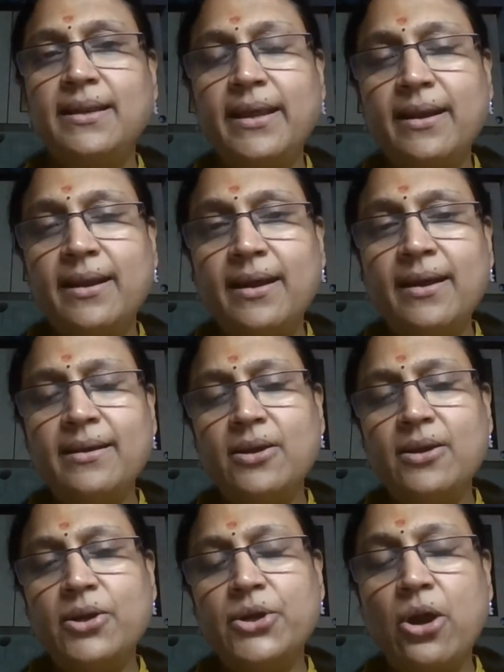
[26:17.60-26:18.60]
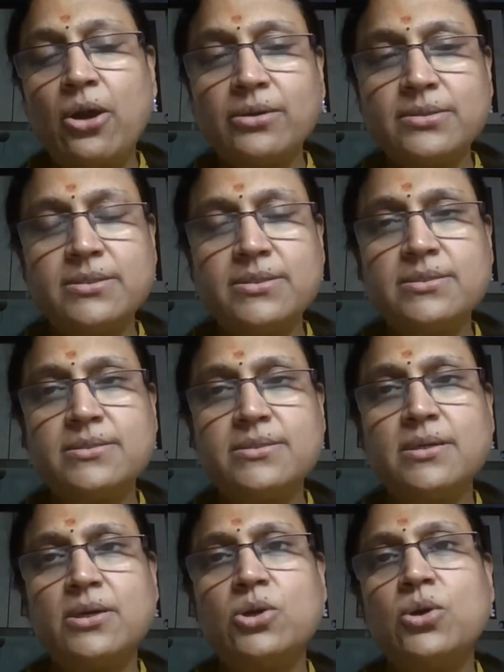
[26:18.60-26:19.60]
there are doctors
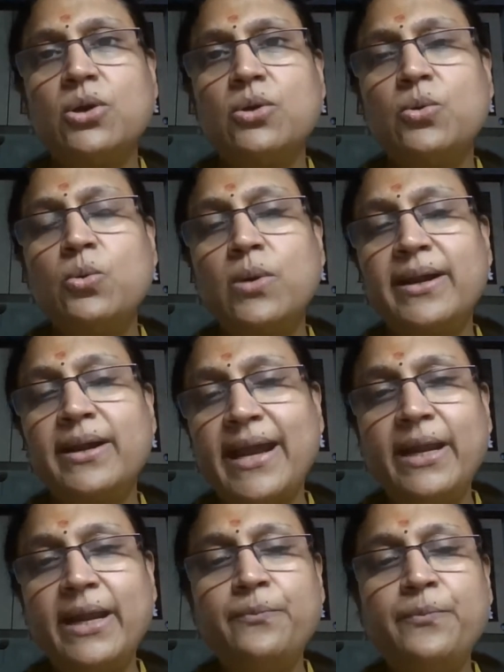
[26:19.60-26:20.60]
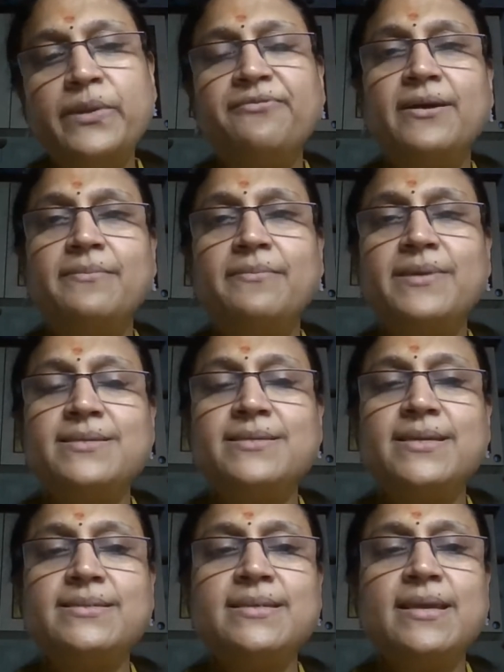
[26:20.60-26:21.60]
who are tied up with the
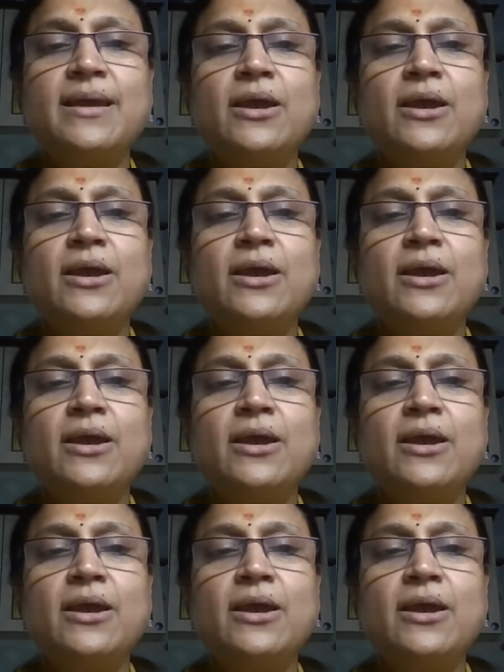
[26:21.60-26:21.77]
pharmacies,